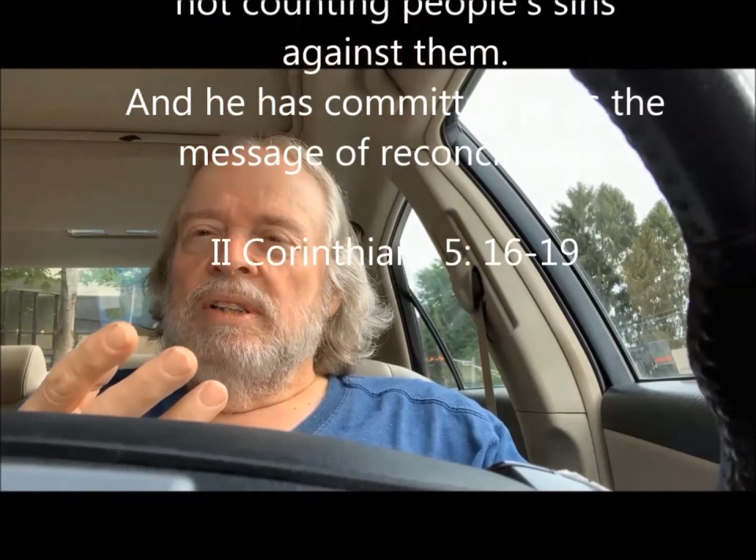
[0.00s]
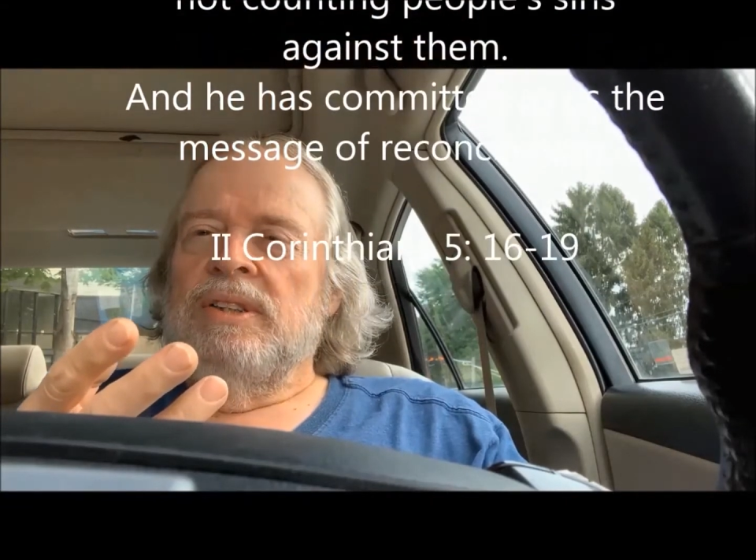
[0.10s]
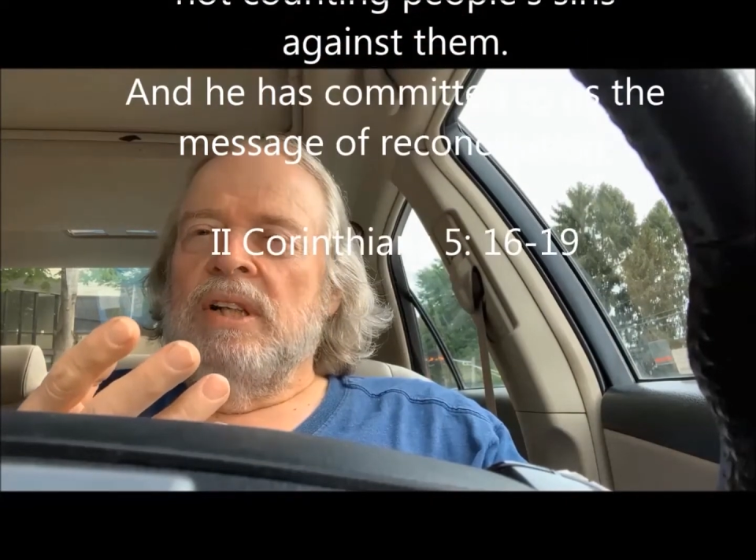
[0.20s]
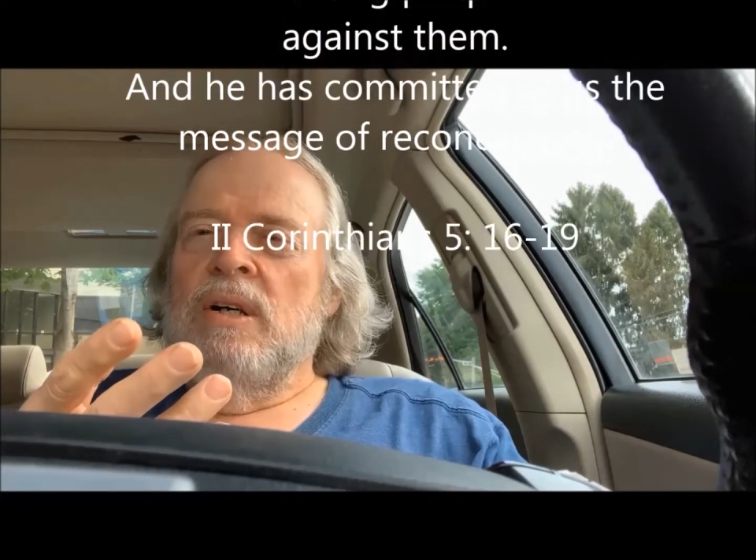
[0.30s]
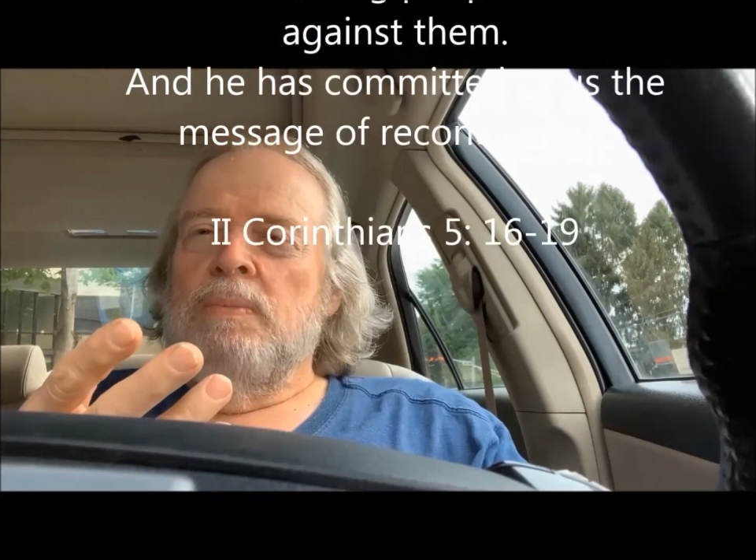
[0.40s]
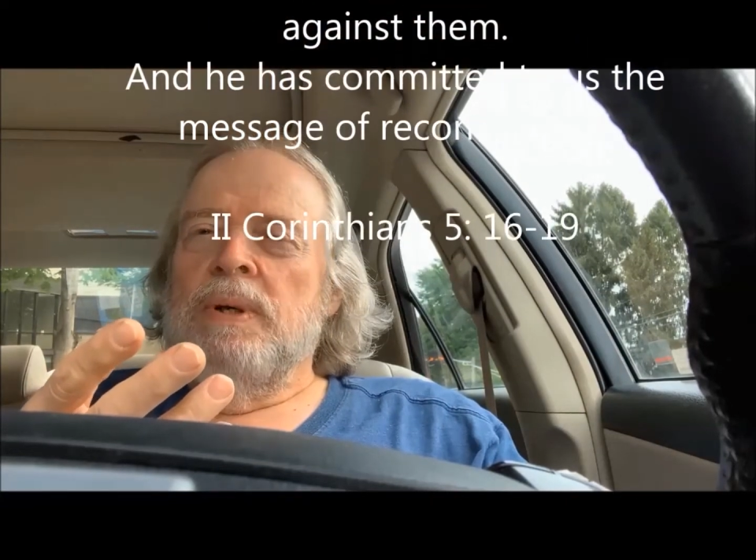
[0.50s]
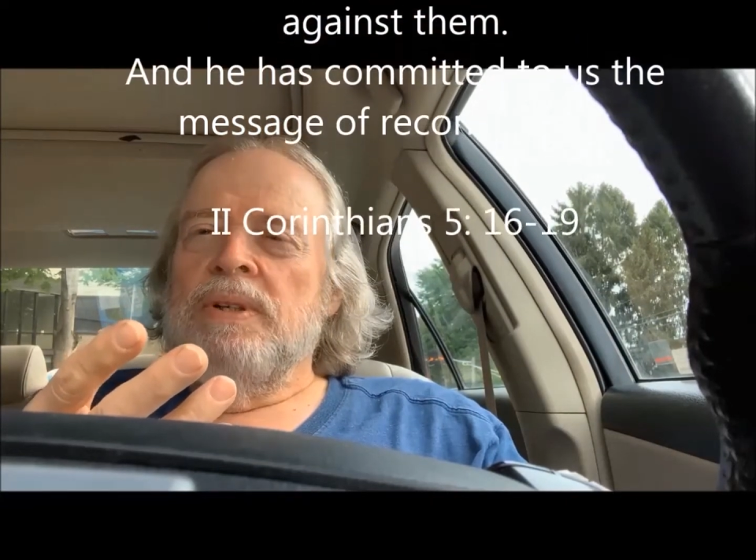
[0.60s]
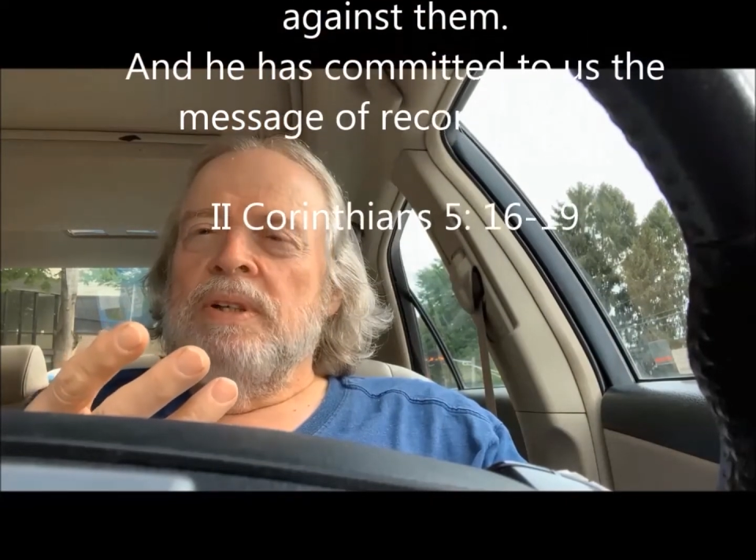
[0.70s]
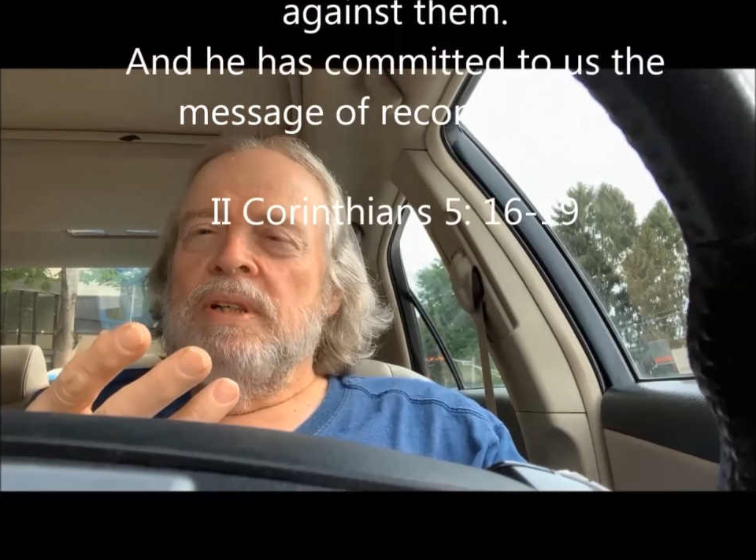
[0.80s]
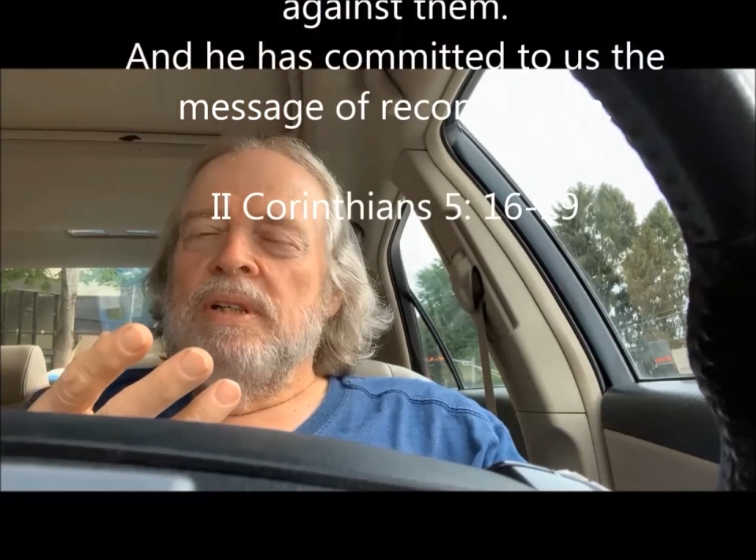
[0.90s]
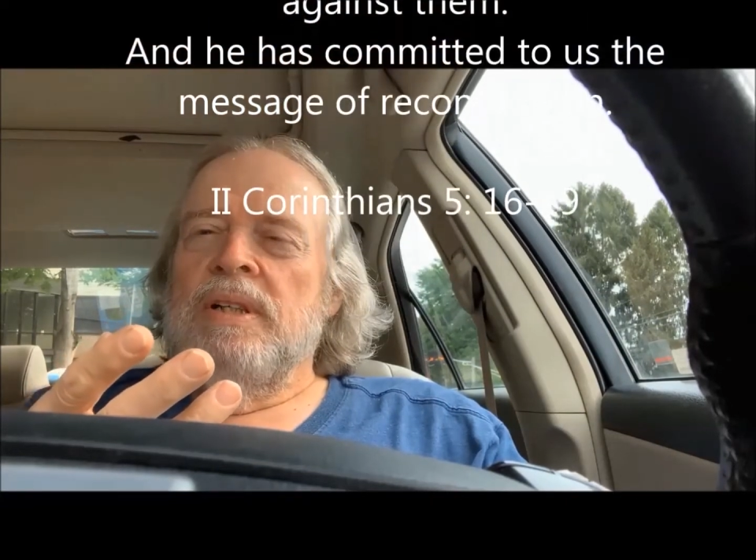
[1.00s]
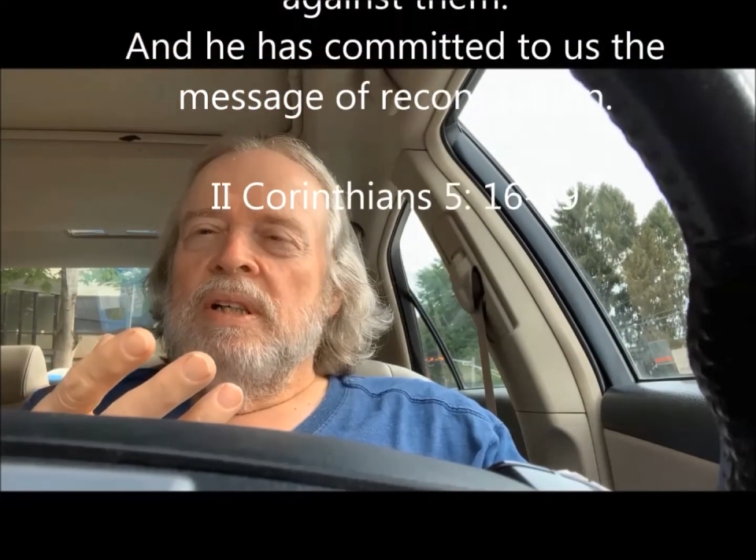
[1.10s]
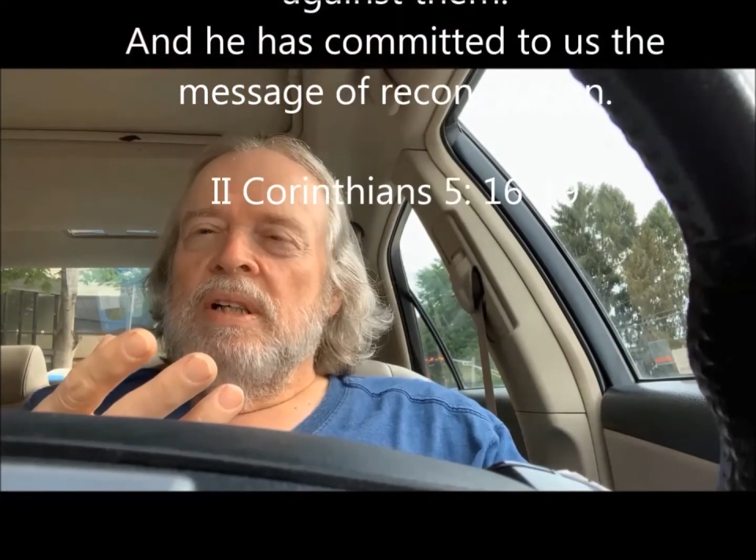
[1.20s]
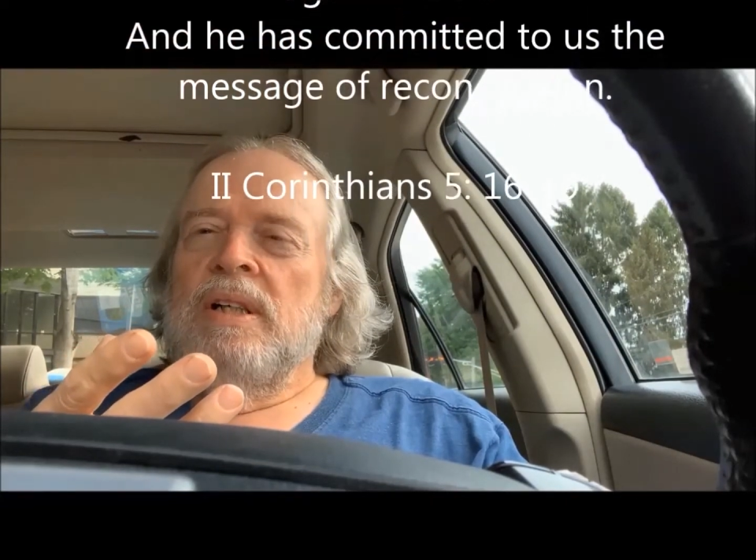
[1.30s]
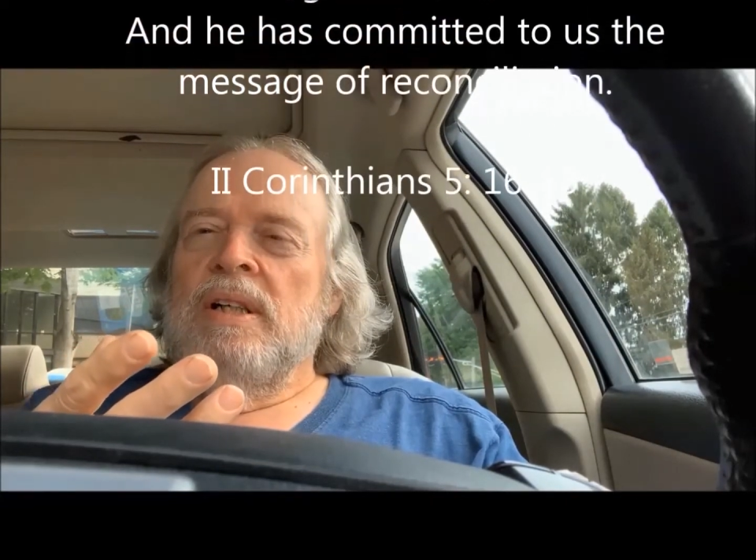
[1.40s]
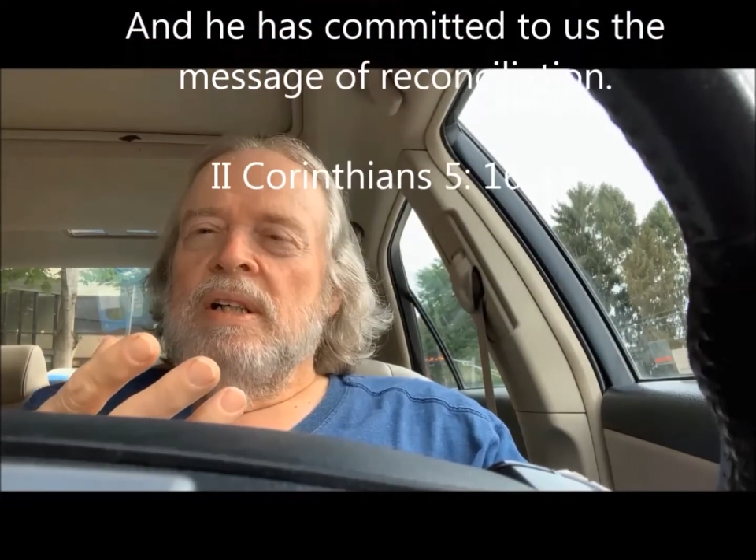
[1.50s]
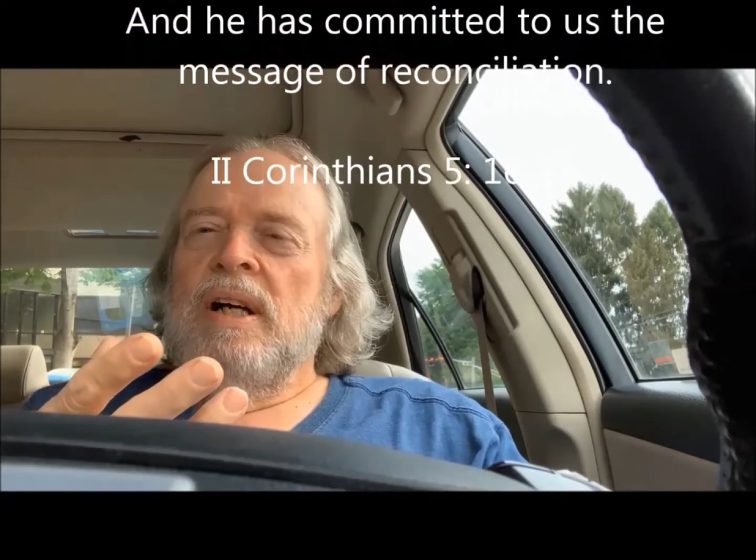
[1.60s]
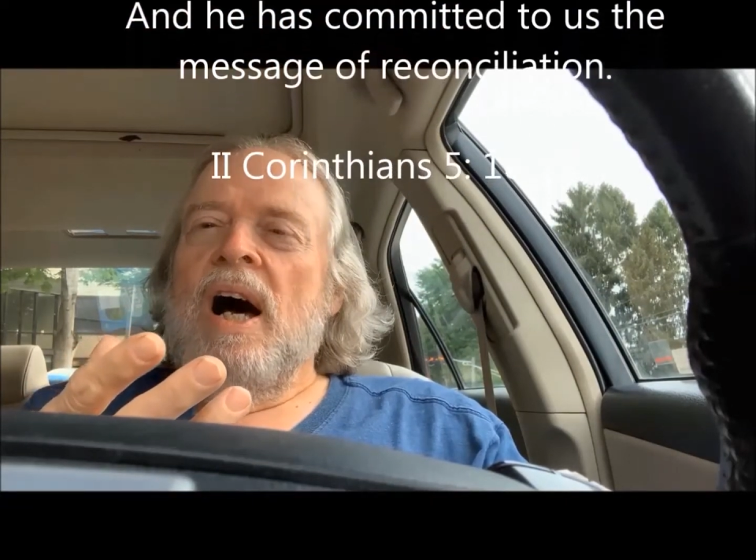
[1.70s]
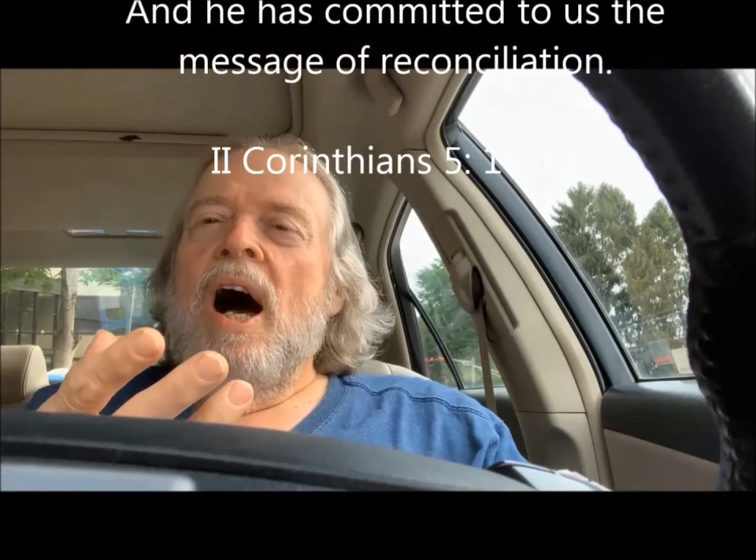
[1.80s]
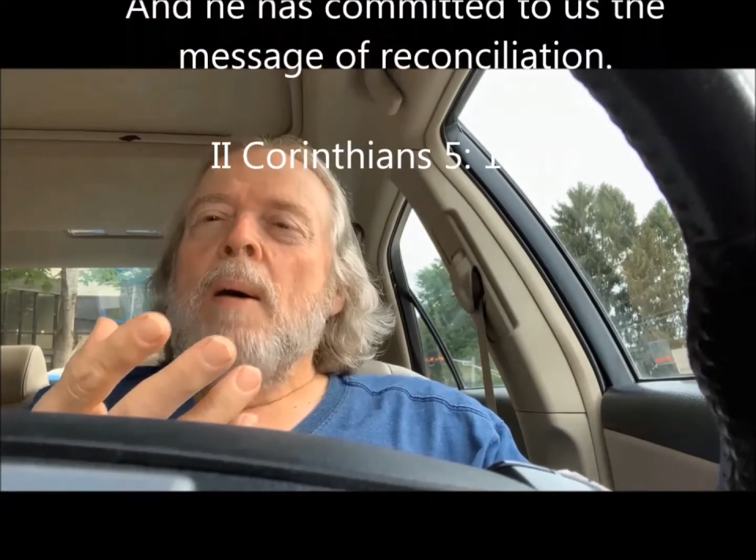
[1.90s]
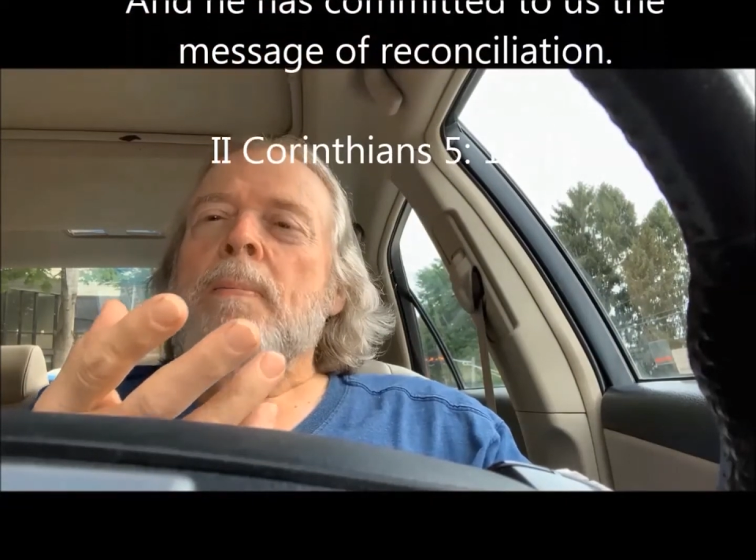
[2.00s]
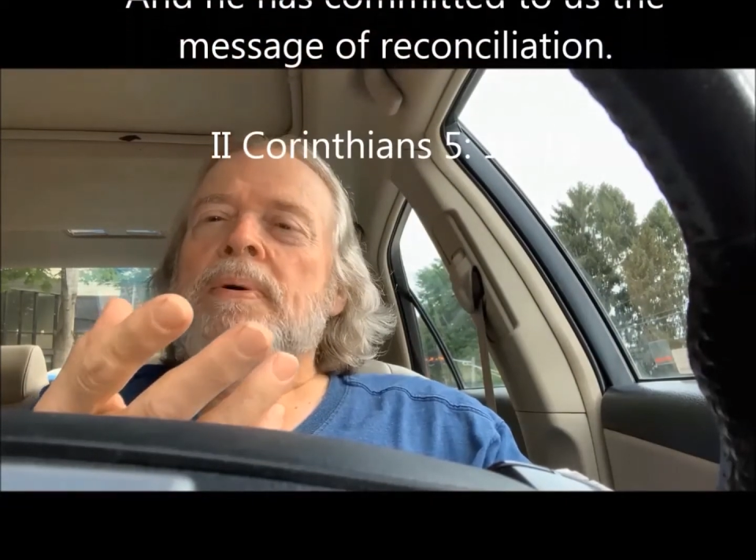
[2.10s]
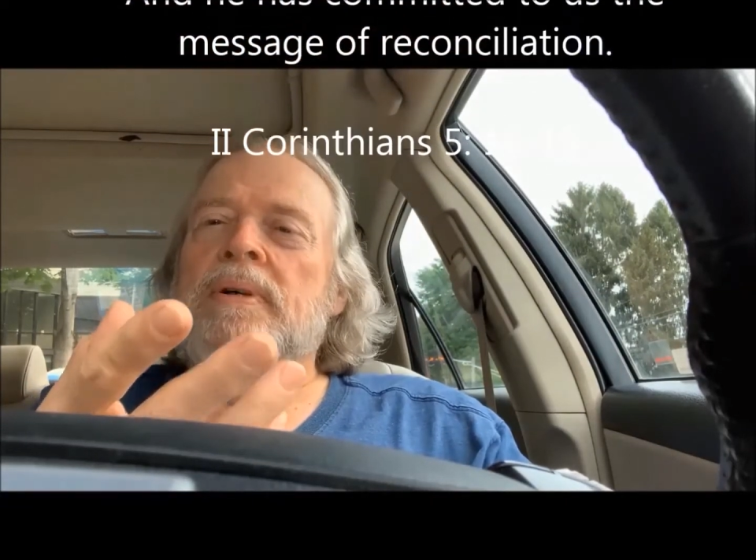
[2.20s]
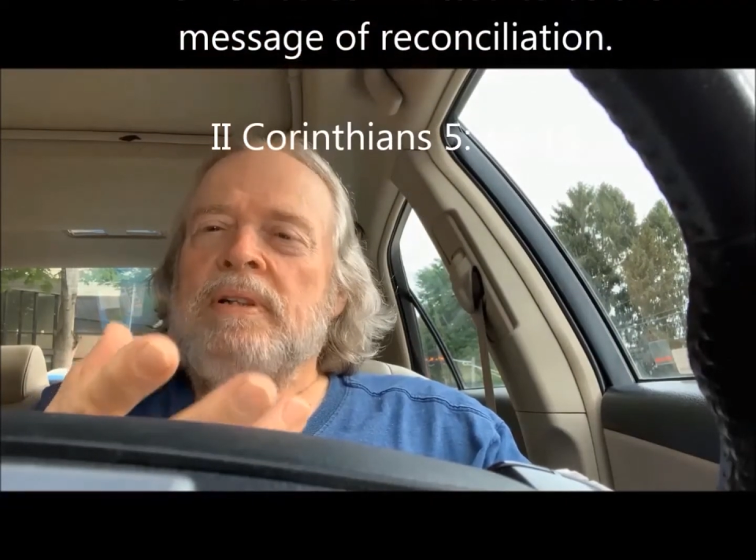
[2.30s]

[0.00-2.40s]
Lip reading: is to open up,